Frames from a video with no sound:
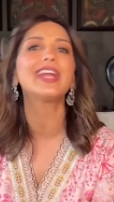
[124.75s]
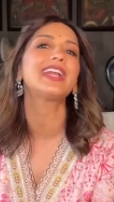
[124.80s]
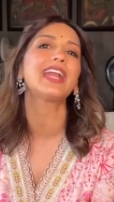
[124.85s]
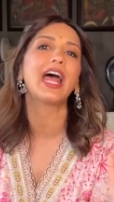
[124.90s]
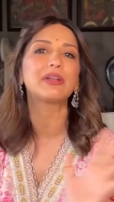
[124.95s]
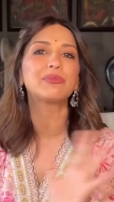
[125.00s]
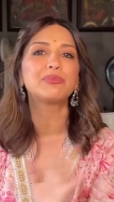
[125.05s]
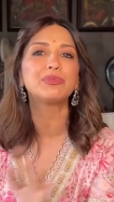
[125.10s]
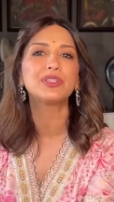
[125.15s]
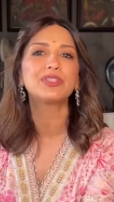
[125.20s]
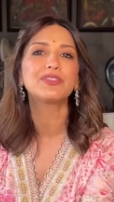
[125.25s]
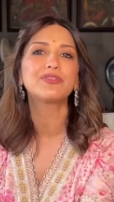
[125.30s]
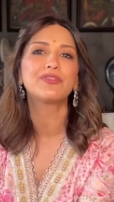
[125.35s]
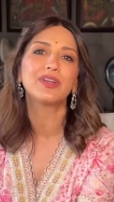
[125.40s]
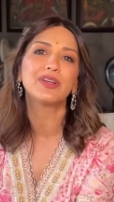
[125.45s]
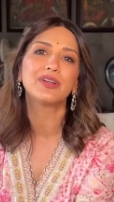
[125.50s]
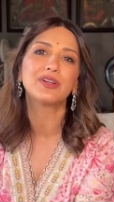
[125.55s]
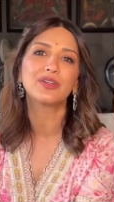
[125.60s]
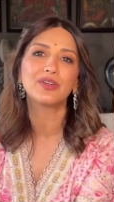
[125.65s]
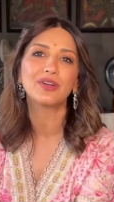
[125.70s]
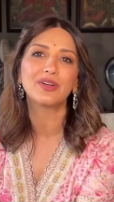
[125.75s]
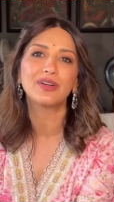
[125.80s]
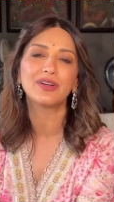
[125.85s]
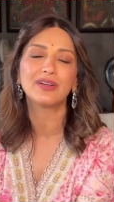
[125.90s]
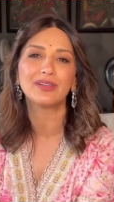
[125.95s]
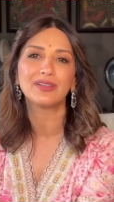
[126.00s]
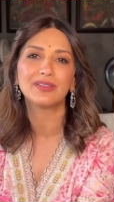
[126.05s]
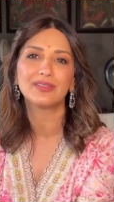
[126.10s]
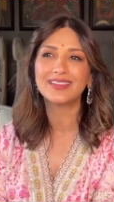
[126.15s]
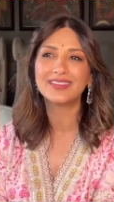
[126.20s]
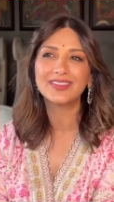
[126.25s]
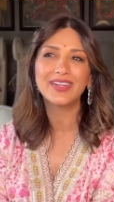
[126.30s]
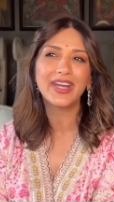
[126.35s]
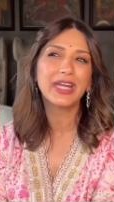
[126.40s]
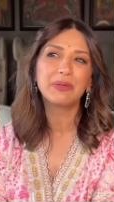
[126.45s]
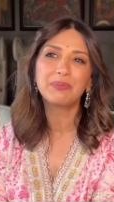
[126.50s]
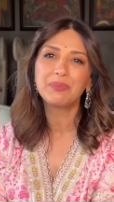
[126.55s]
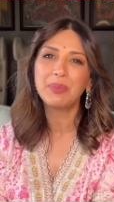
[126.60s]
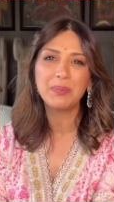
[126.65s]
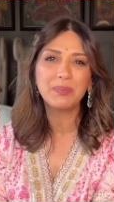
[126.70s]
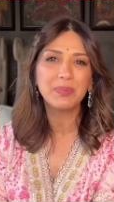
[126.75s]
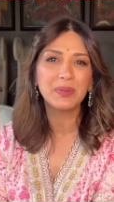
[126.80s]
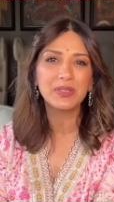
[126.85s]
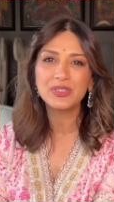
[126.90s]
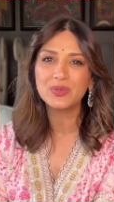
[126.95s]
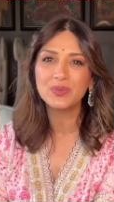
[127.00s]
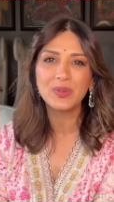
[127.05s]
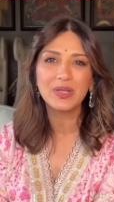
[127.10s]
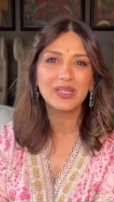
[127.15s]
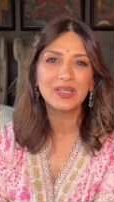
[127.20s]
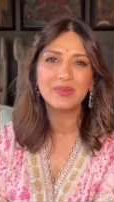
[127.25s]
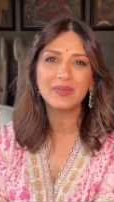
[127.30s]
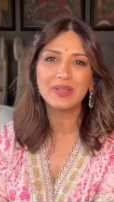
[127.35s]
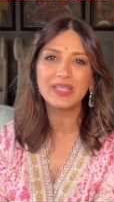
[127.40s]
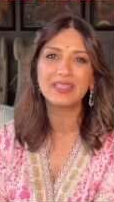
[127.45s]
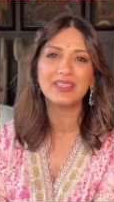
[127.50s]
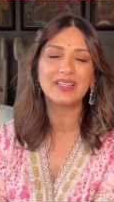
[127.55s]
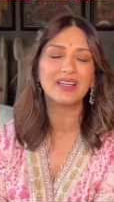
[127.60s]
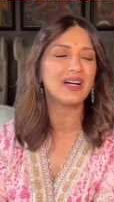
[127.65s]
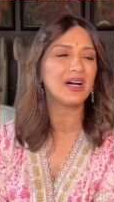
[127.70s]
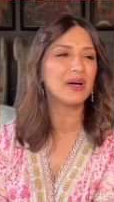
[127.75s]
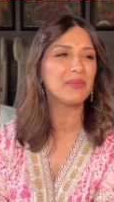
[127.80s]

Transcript: atmosphere uh, great people to work with